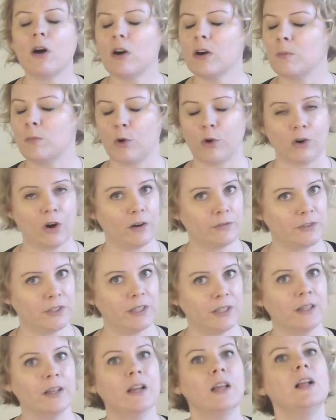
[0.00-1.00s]
more
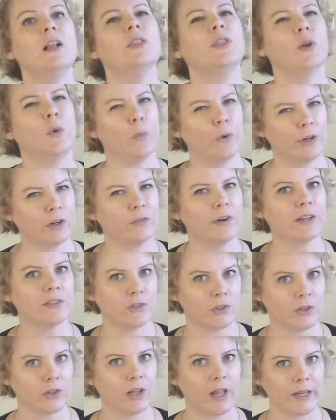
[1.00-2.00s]
often than we arrest
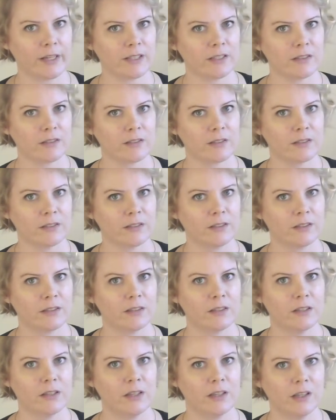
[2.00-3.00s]
their clients.
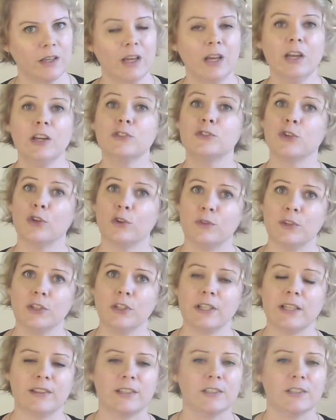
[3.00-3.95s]
So if you look at this